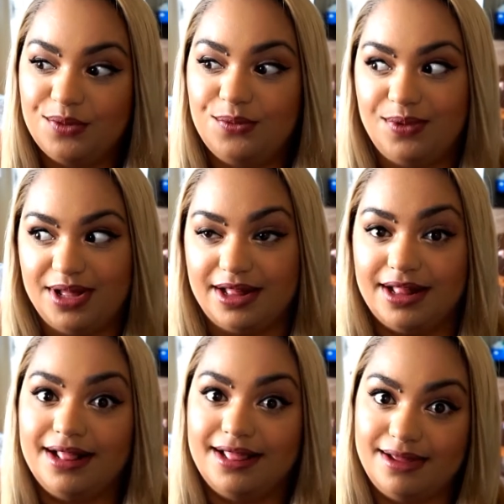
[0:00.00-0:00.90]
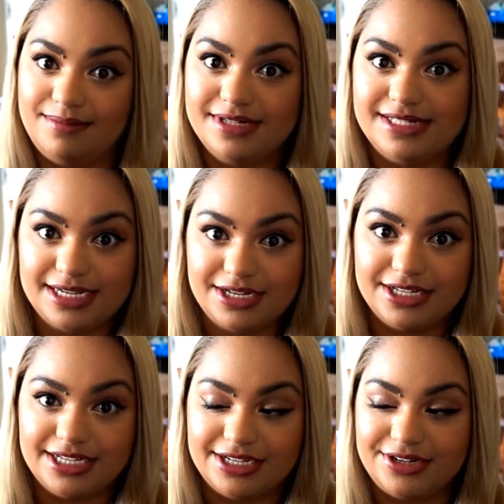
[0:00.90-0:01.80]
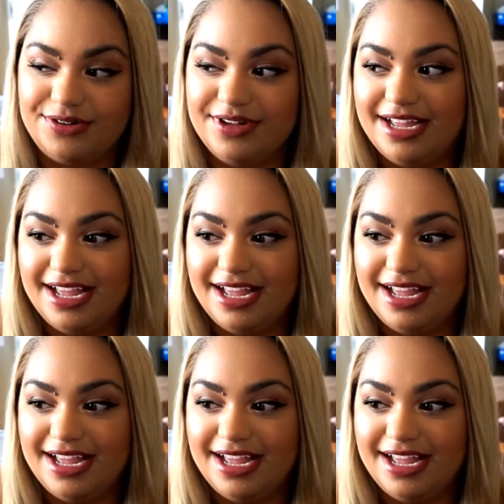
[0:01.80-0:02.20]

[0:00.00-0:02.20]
Well, let me tell you.